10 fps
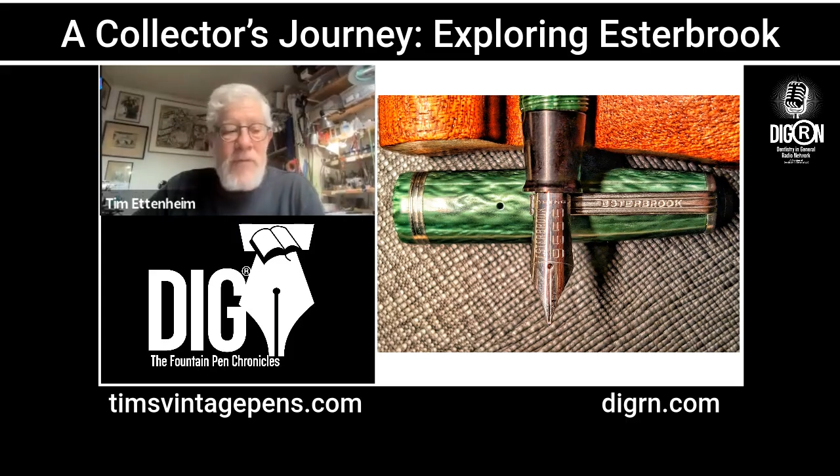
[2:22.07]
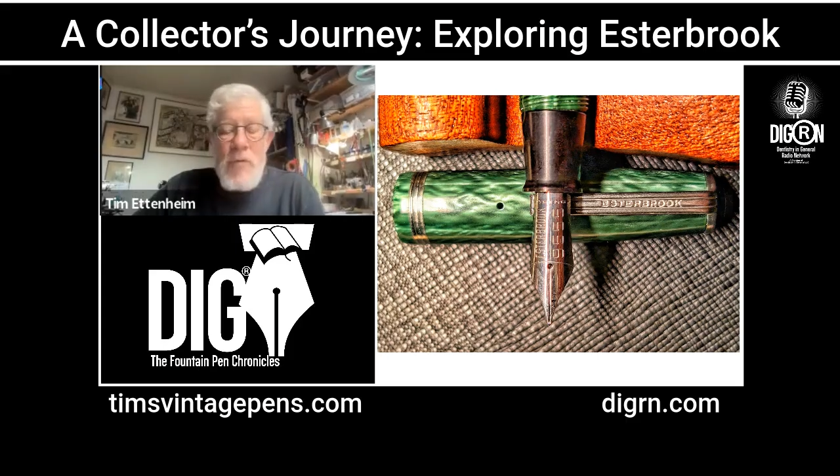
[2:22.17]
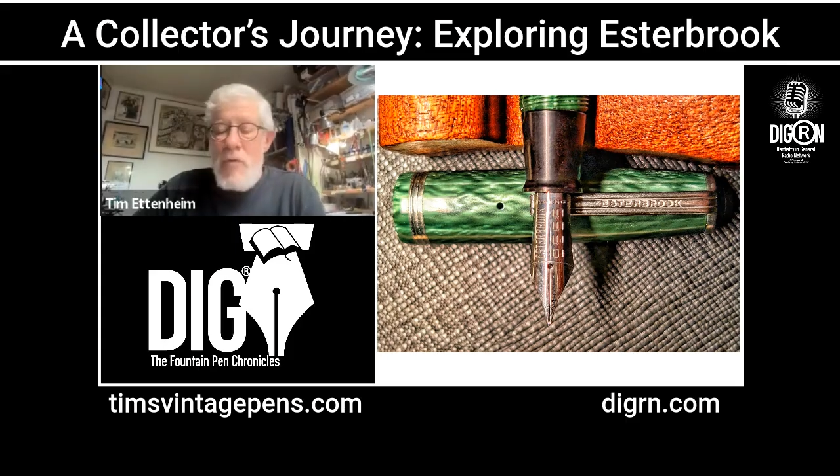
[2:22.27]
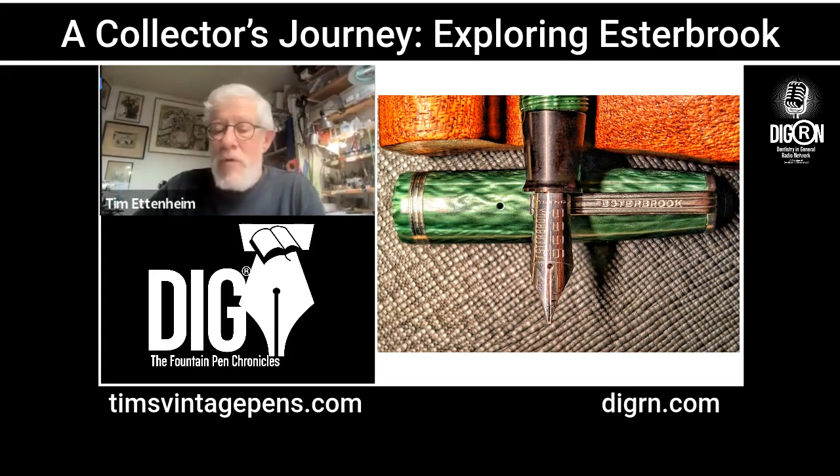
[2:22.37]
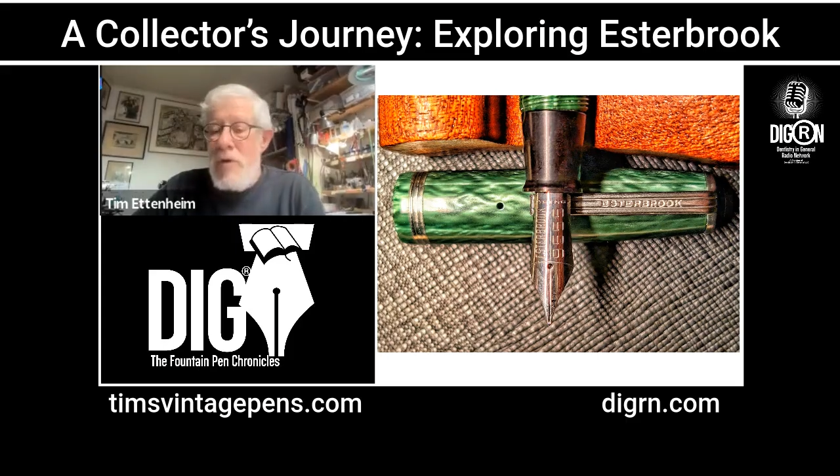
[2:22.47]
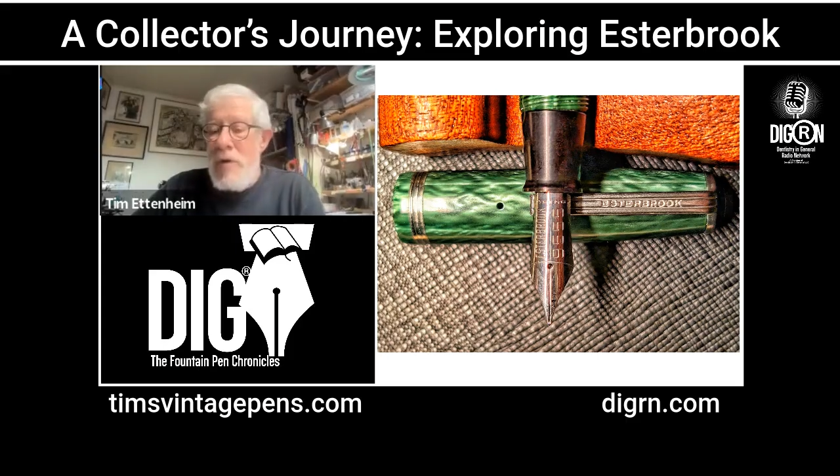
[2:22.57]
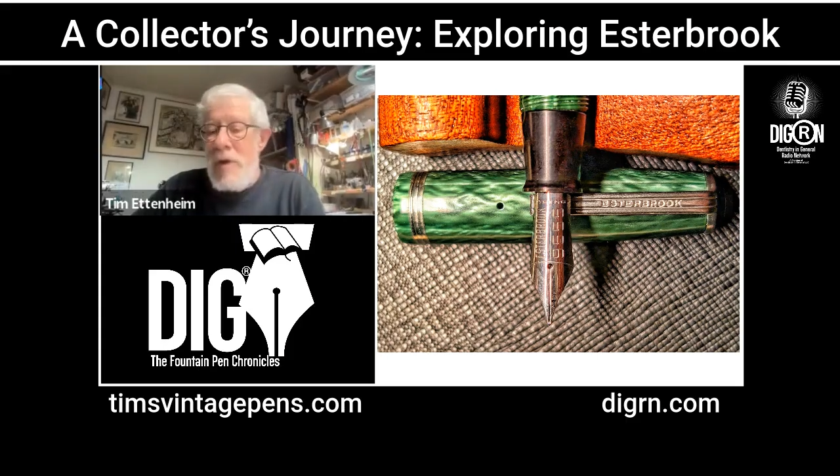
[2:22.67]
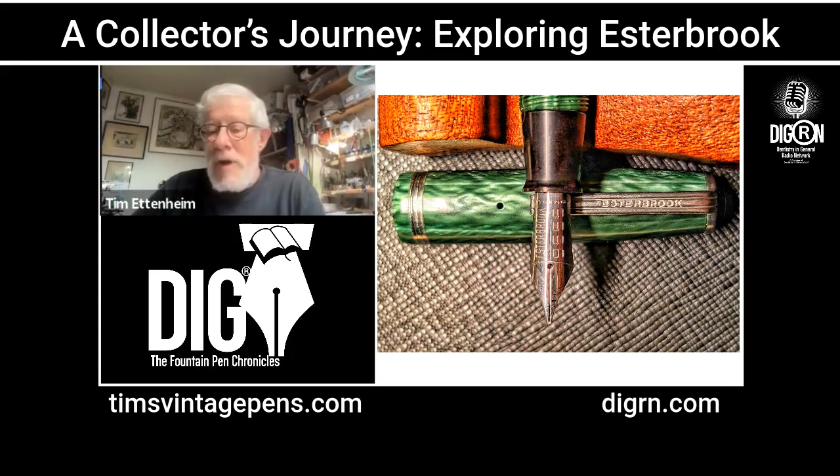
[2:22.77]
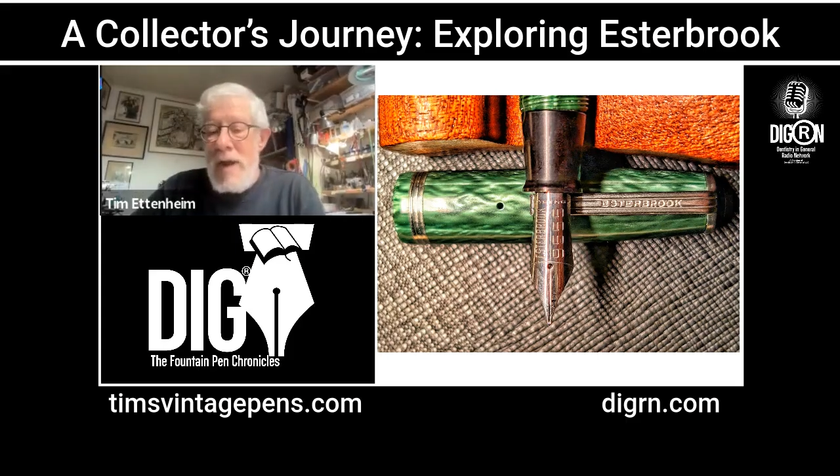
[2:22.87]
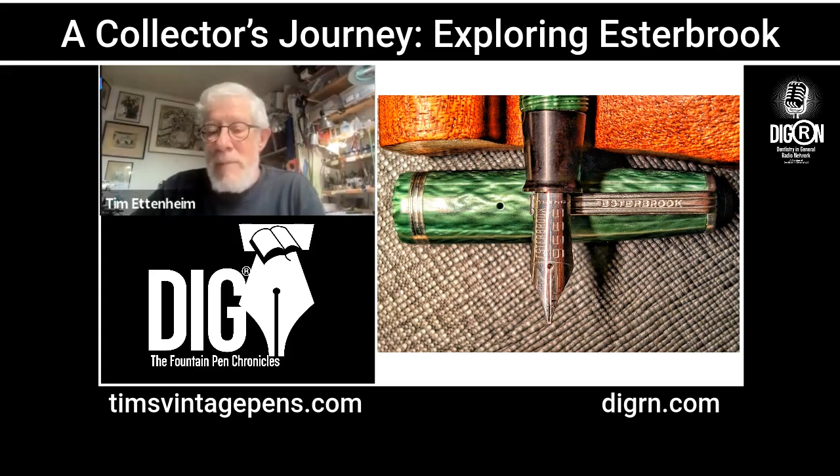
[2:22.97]

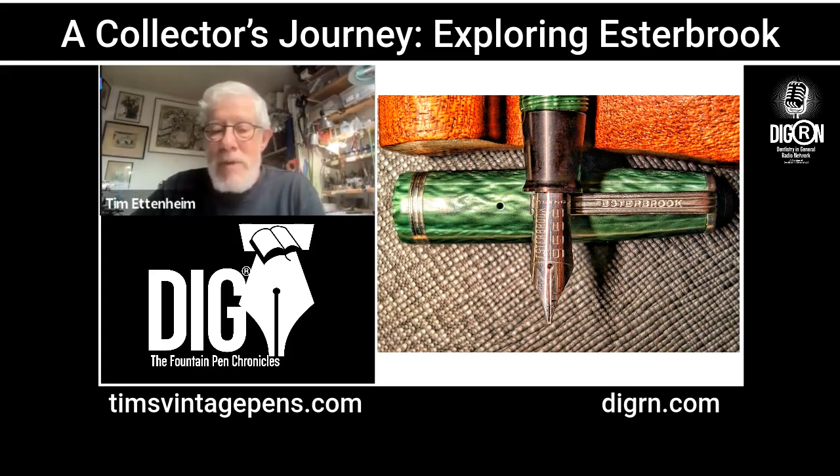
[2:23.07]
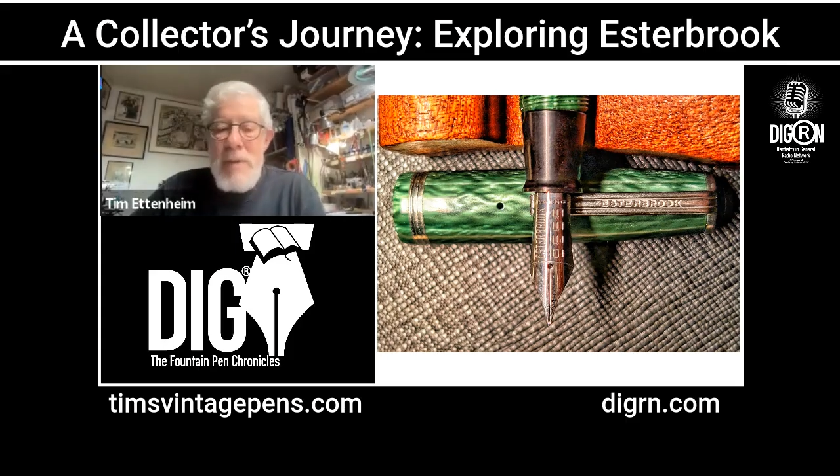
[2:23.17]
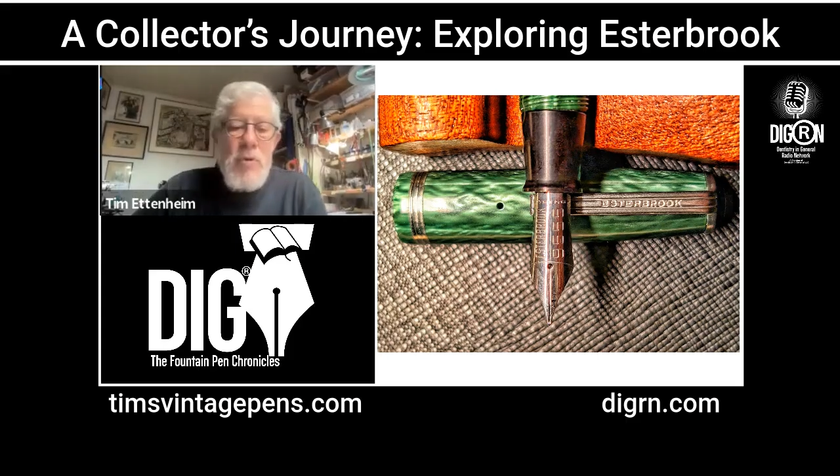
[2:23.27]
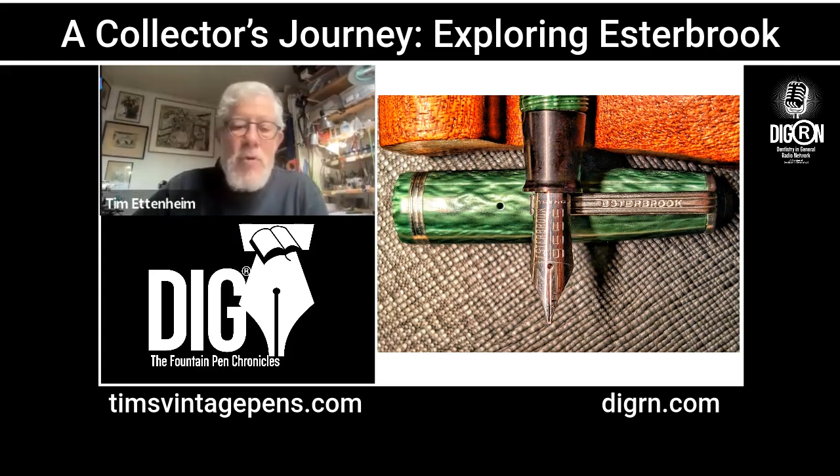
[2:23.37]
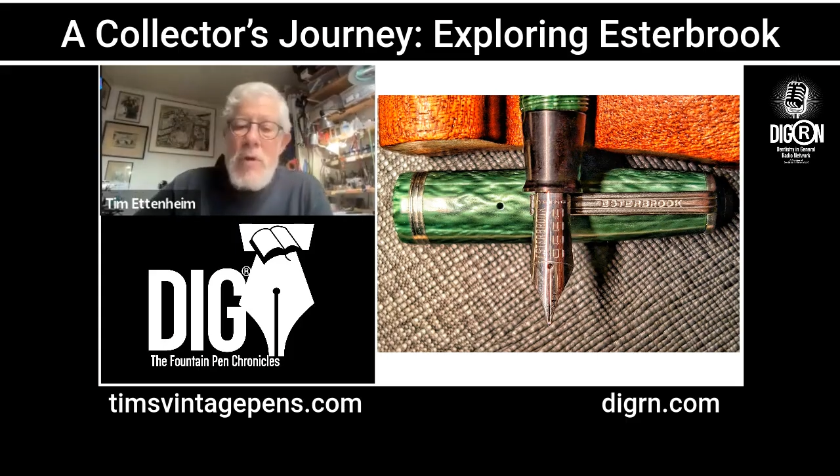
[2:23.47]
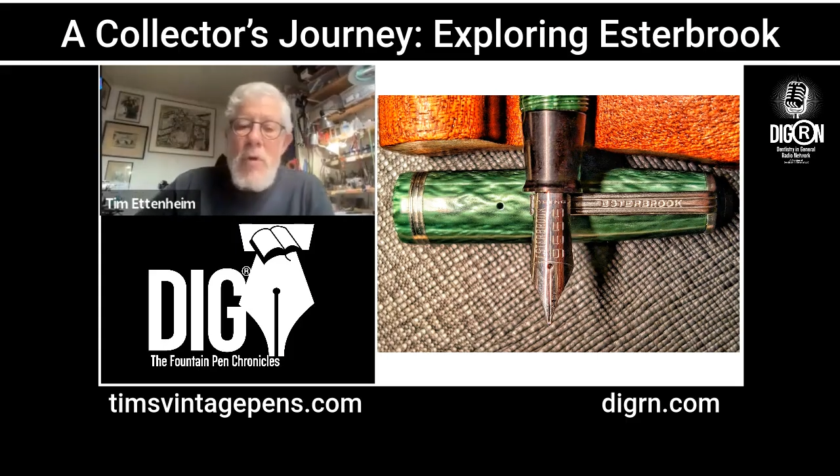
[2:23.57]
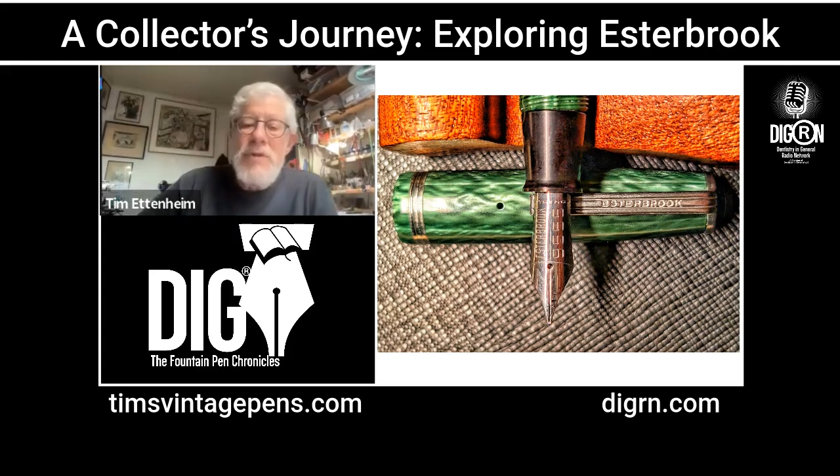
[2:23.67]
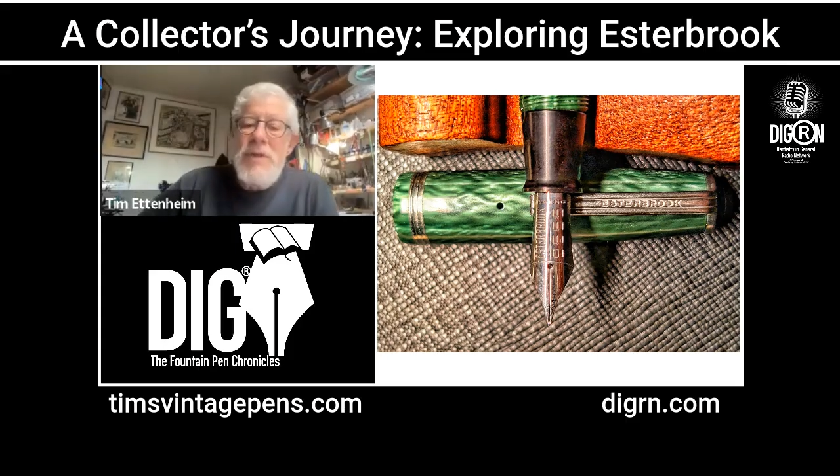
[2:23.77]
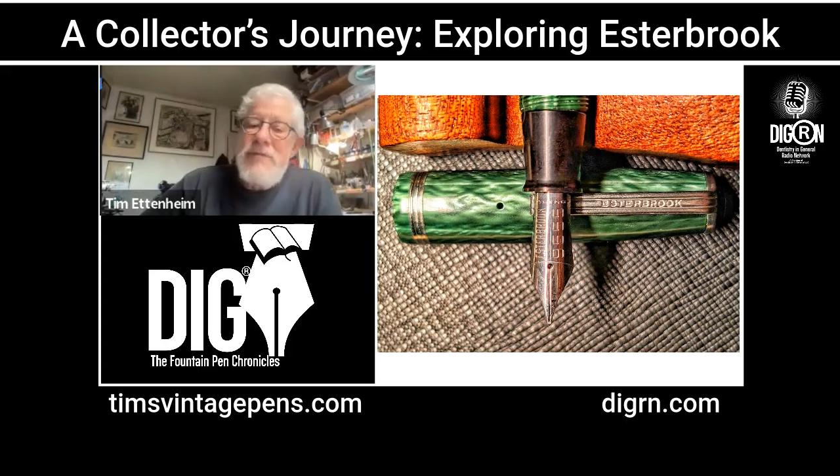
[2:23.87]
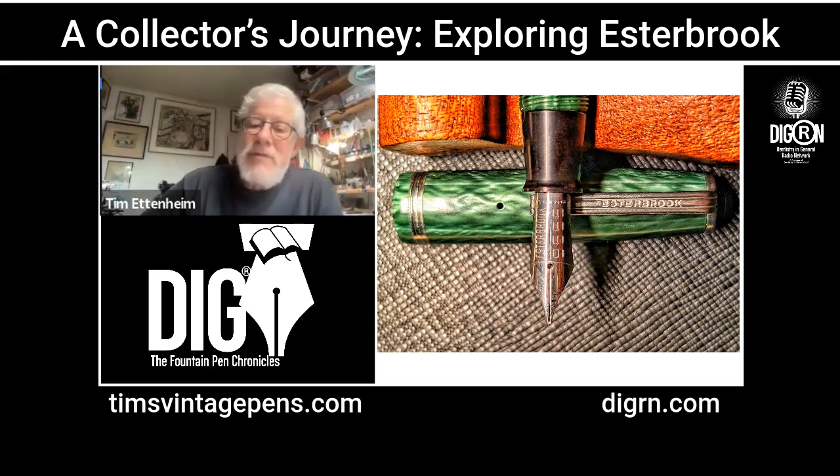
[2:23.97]
for people who are
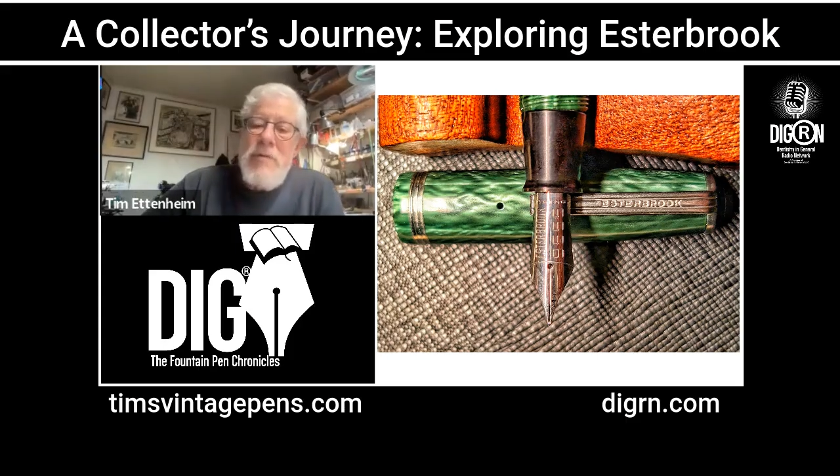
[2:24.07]
old enough